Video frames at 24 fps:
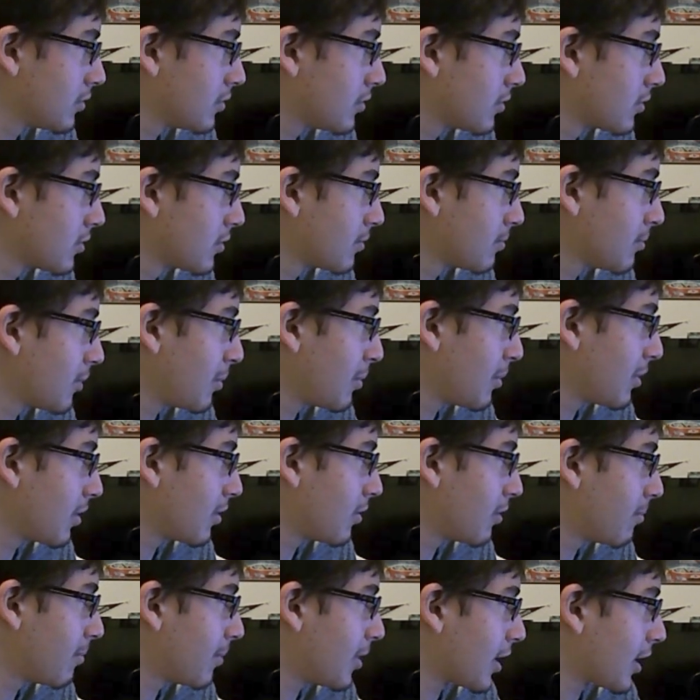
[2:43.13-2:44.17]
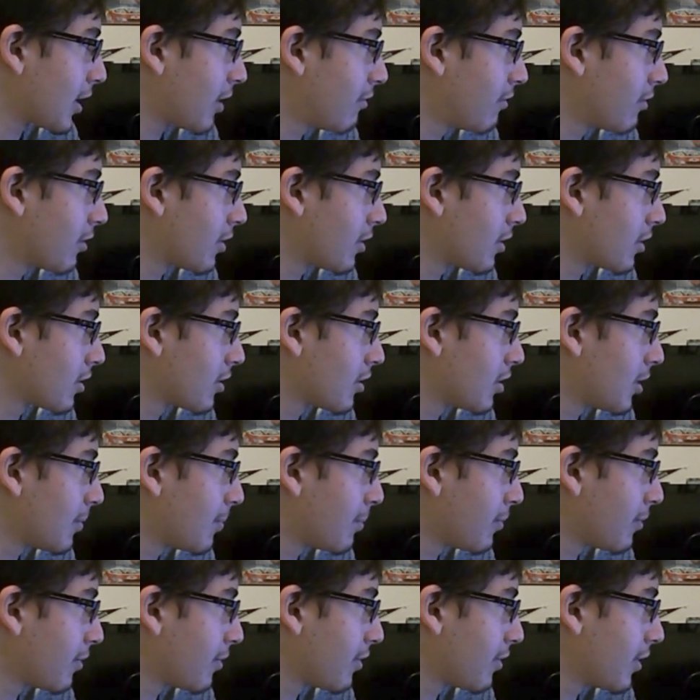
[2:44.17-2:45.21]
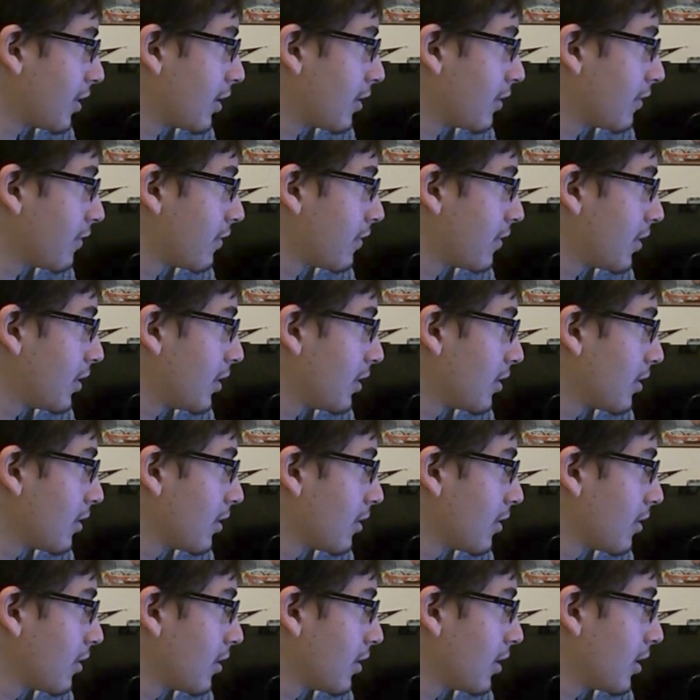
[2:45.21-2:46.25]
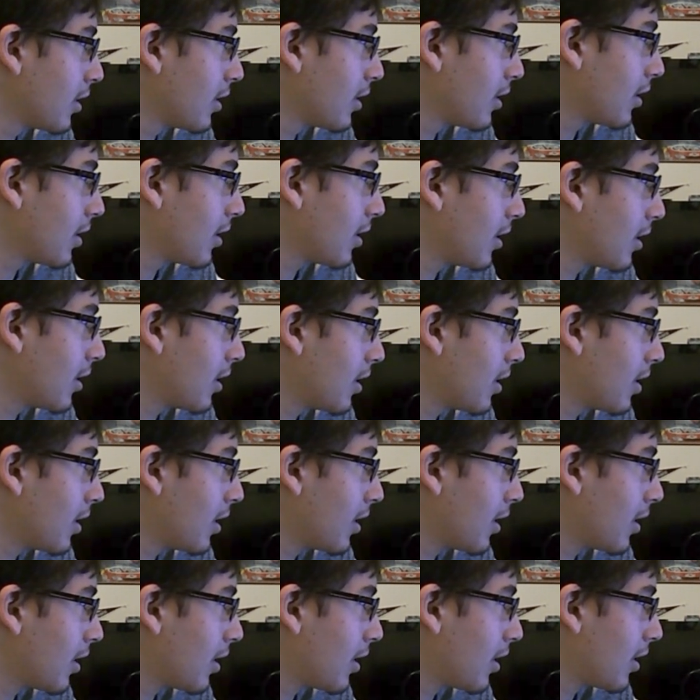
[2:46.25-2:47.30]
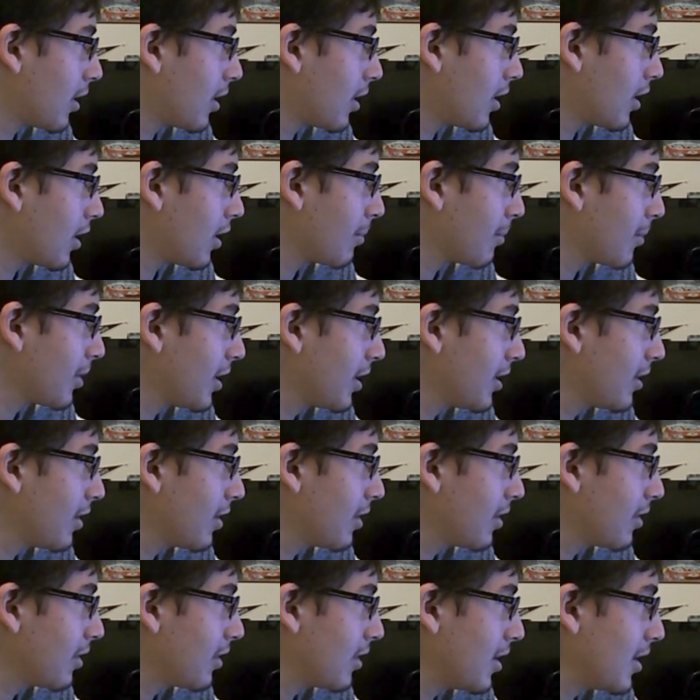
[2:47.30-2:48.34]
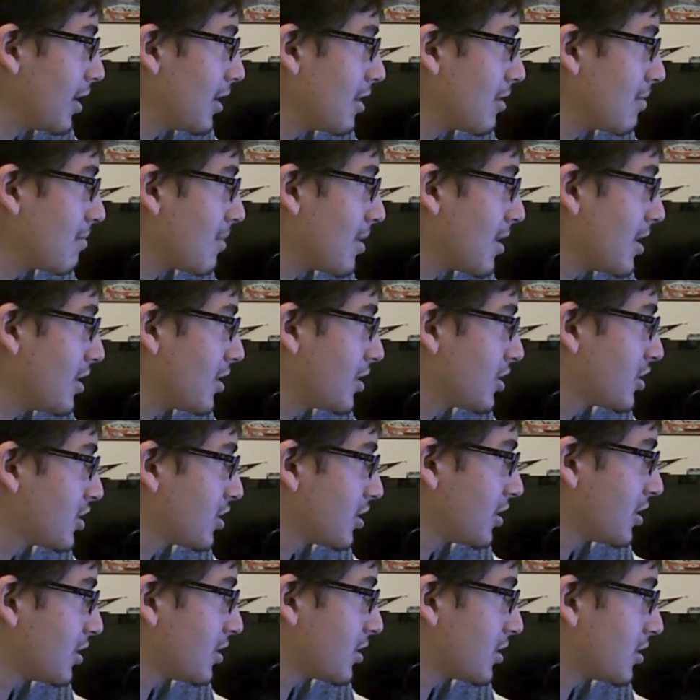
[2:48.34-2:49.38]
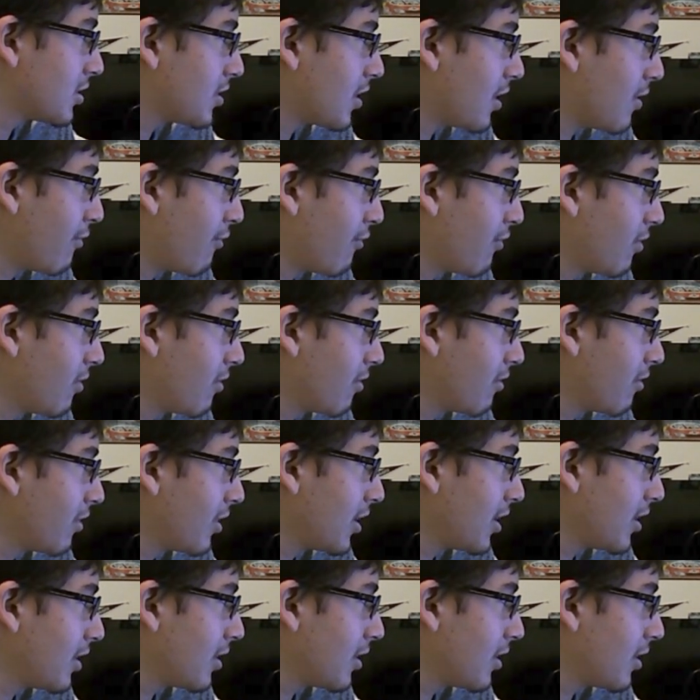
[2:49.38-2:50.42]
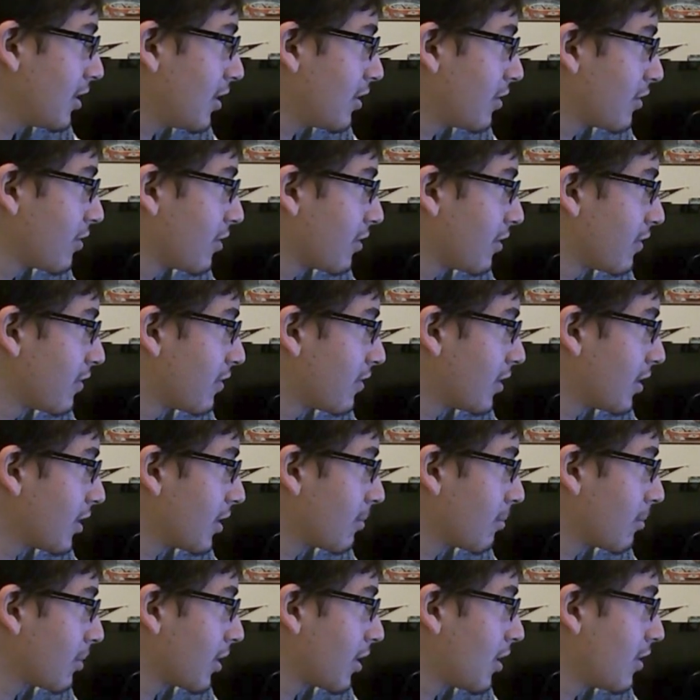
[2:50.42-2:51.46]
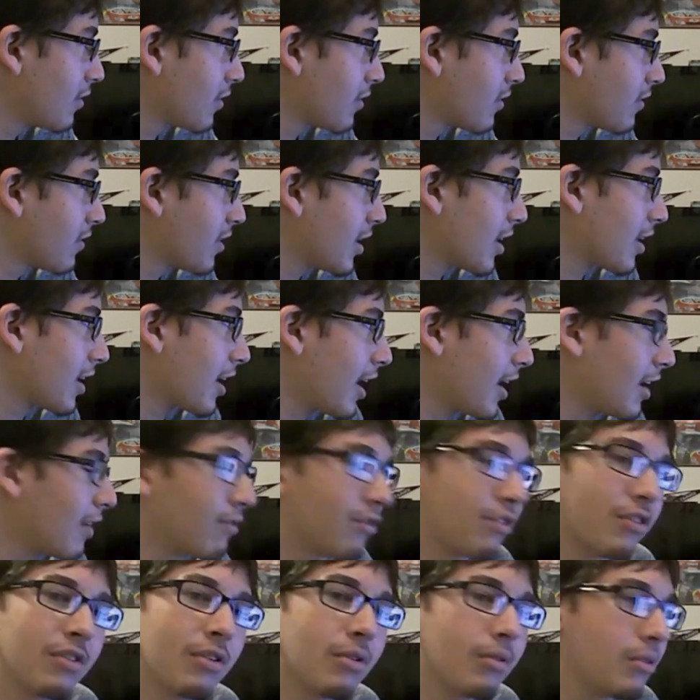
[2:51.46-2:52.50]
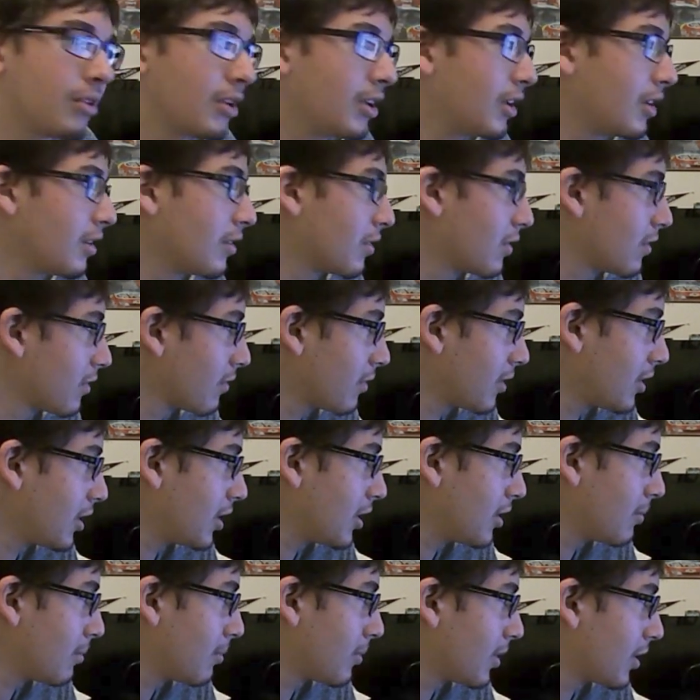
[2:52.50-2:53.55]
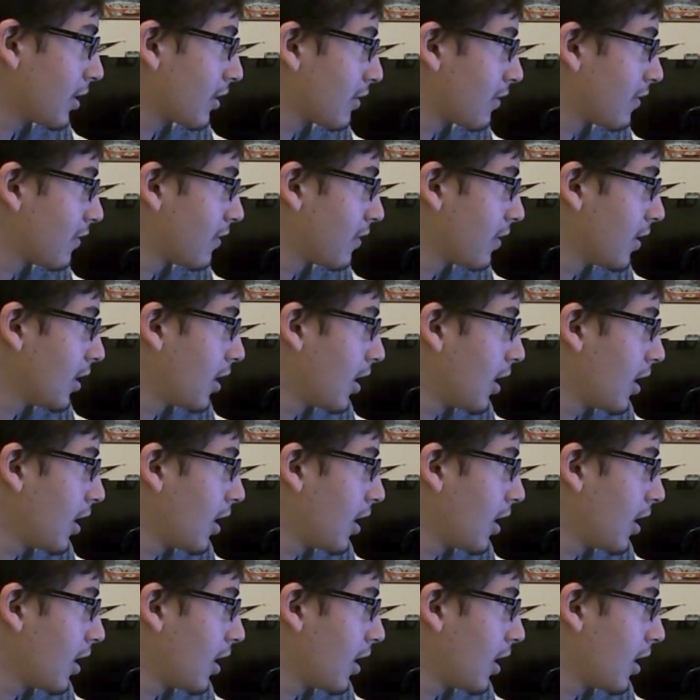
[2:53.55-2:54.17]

Just maybe go back and look at a couple things here. I mean, the animation is definitely interesting because it's that kind of 2D and 3D mix.